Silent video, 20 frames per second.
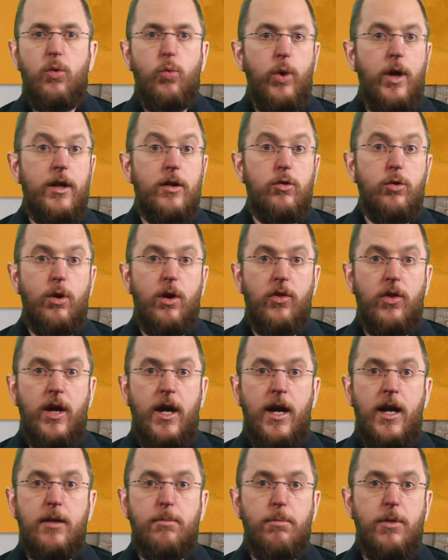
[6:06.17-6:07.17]
When doing
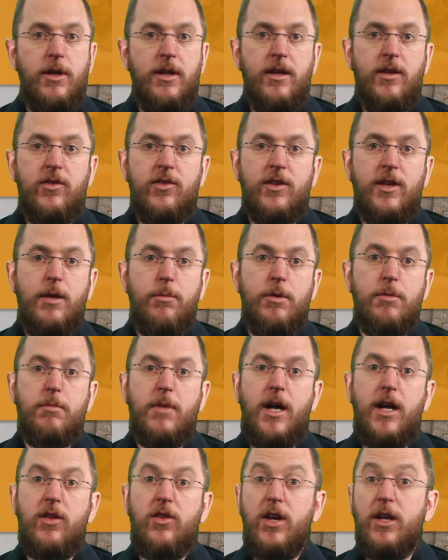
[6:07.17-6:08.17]
that, please keep in
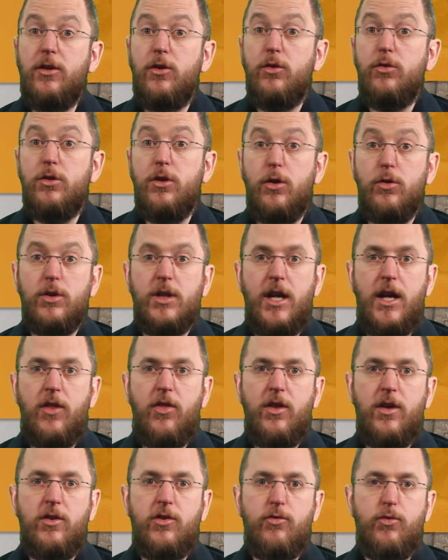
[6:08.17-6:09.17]
mind that you don't
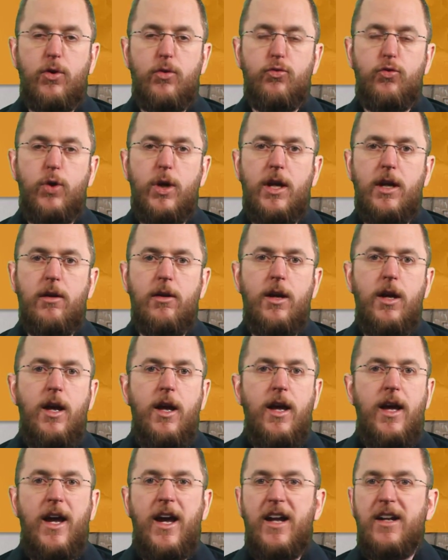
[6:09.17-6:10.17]
get this for free
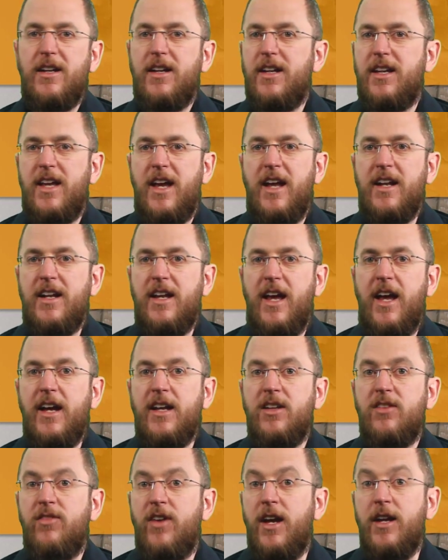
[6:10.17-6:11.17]
and can't
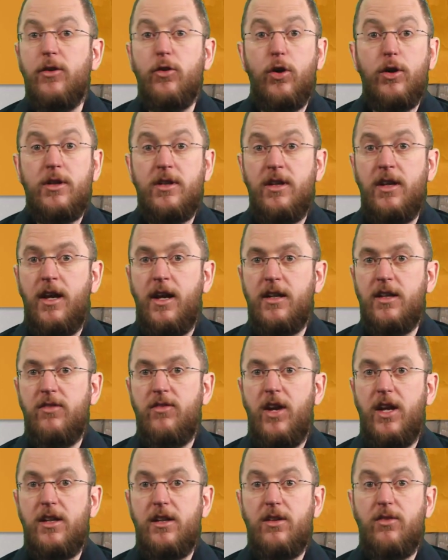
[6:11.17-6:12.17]
activate or
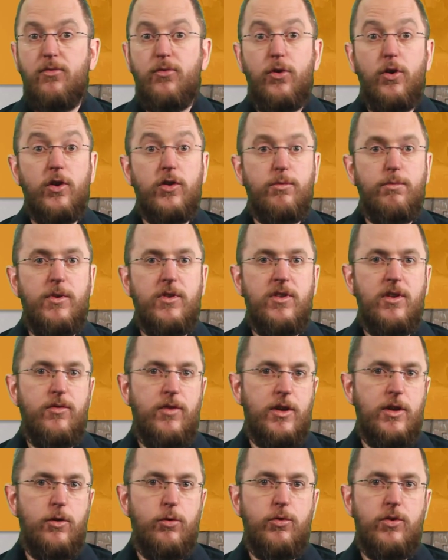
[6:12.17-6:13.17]
deactivate it for
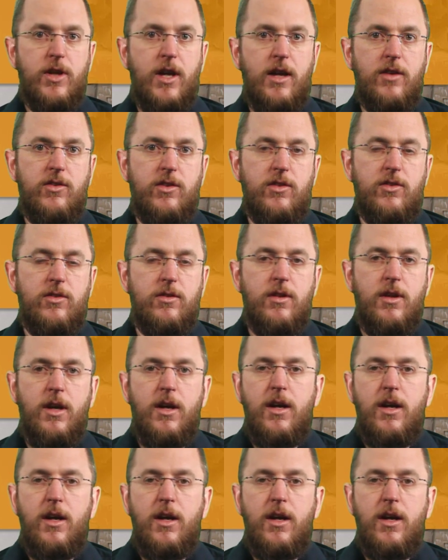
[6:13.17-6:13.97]
specific use cases.